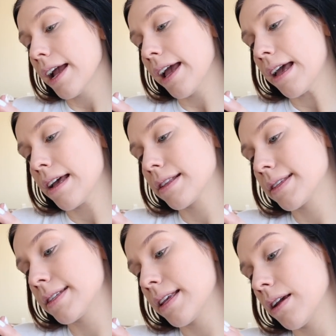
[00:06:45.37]

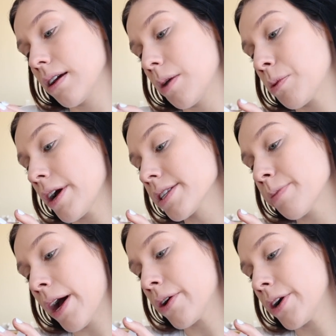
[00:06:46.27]
It's a
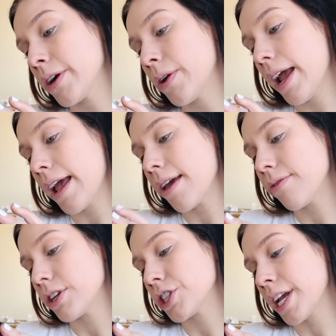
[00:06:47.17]
pressed powder
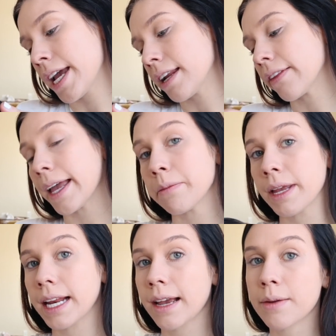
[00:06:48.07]
in the shade light
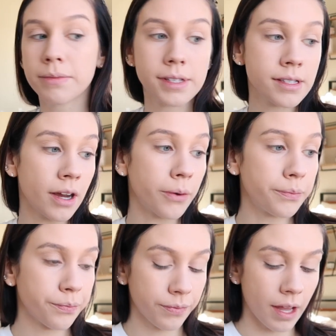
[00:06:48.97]
medium. So
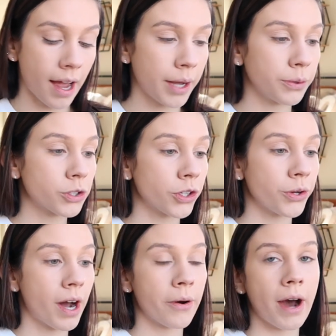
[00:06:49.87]
I will show
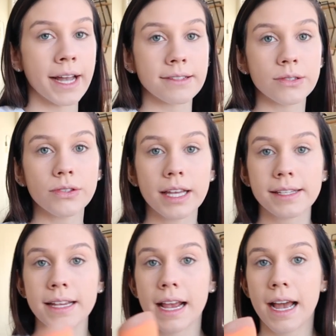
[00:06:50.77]
you how I do
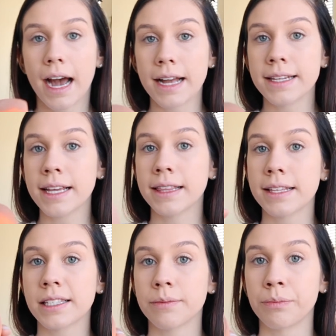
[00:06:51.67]
this. I take
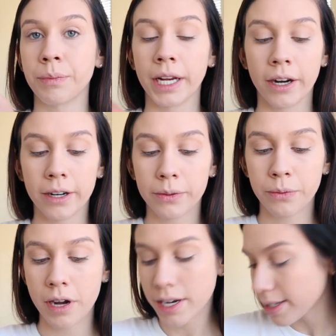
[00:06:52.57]
this bigger
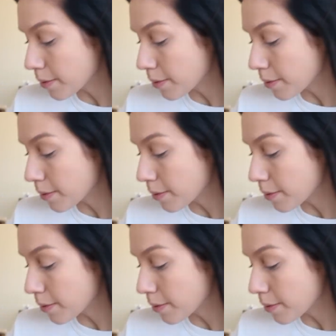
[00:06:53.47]
one.